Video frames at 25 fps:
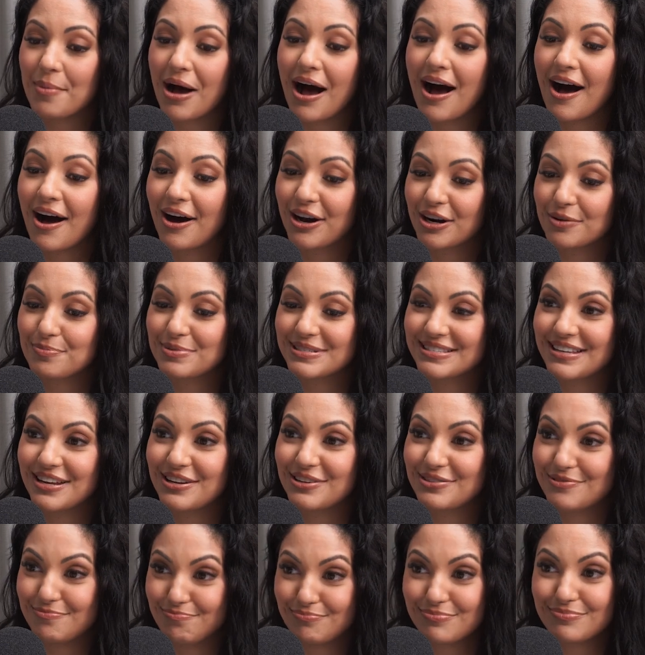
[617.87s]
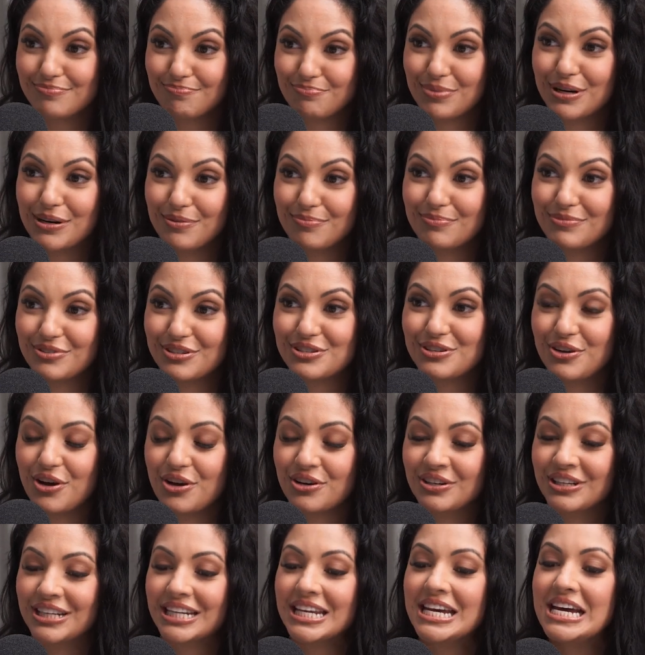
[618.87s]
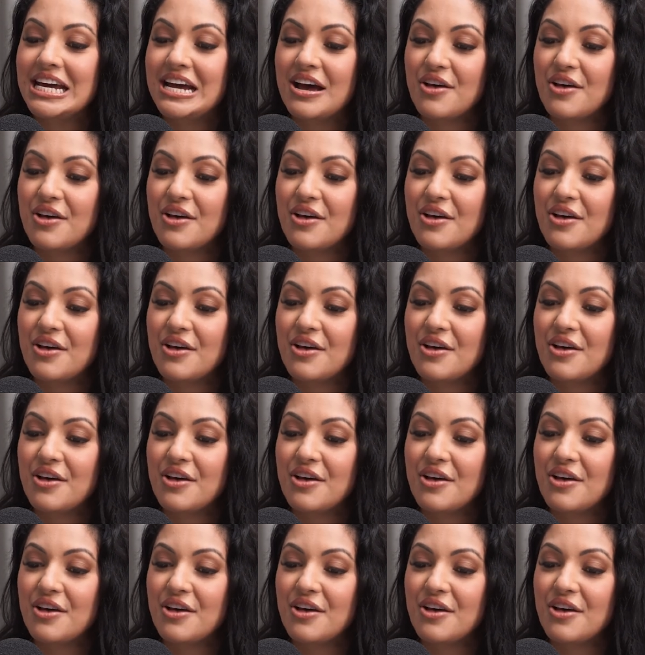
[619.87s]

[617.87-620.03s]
100% pretty certain.